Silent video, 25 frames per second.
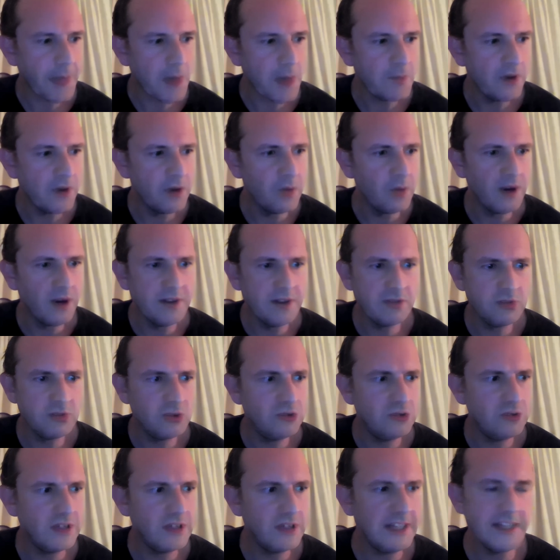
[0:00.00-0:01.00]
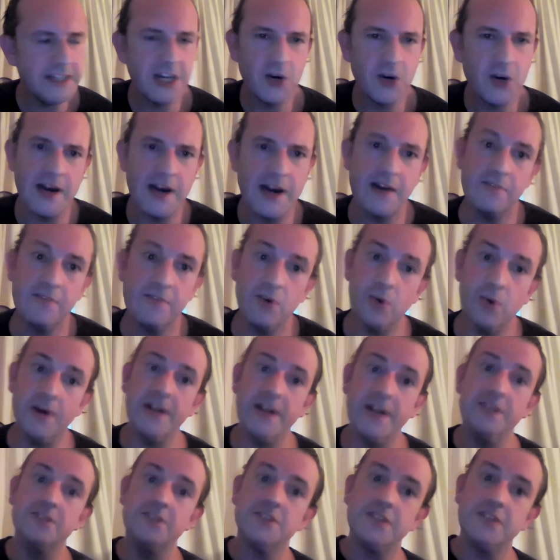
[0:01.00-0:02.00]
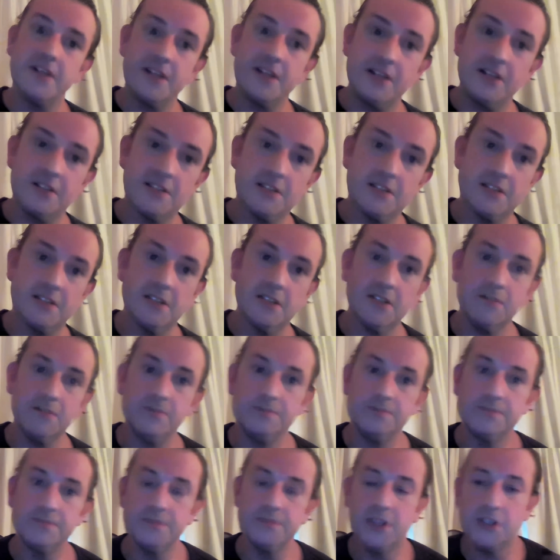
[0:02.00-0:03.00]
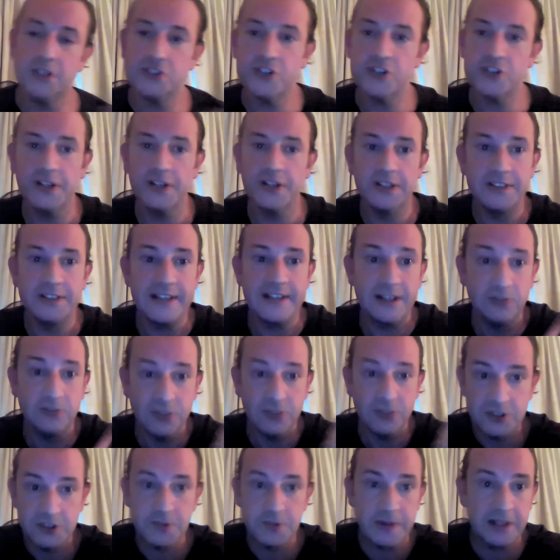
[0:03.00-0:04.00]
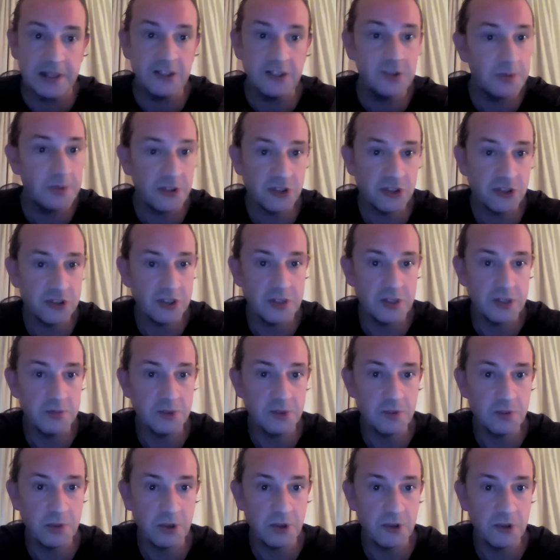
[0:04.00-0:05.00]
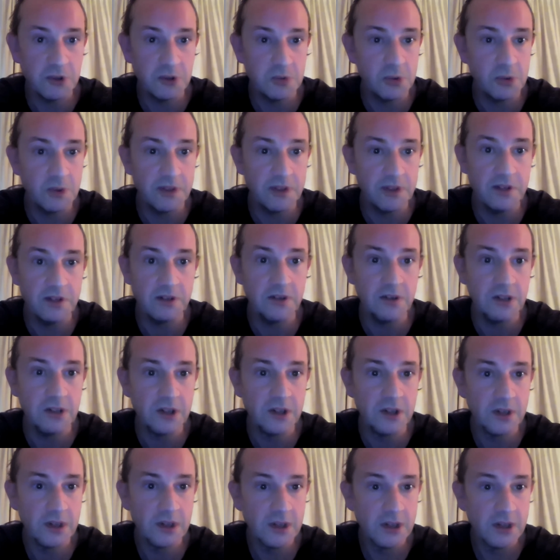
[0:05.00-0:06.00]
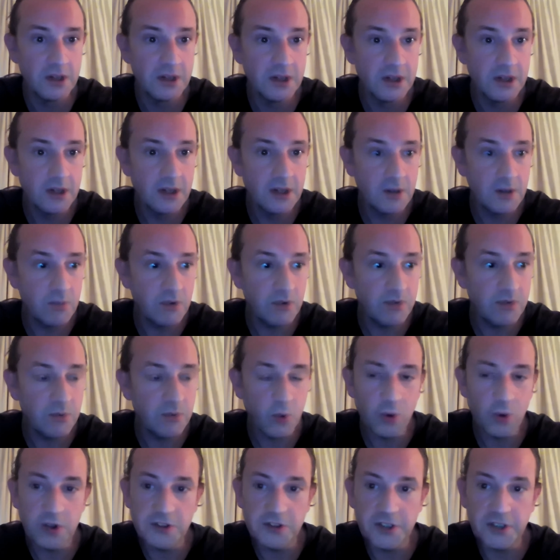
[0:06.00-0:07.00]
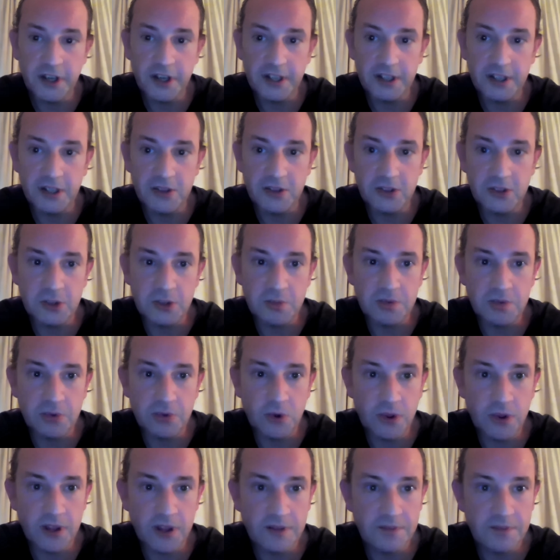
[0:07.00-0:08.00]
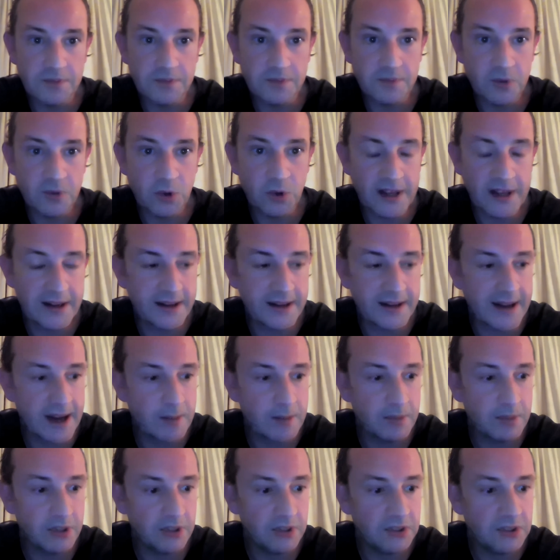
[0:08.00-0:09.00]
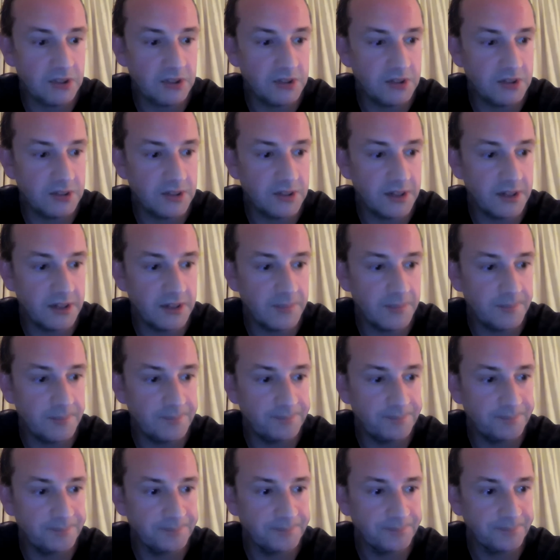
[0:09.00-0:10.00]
my wife was really going out of her way to take um, our child down to spend as much time as possible with her before the diagnosis, before the, all that happened. Um,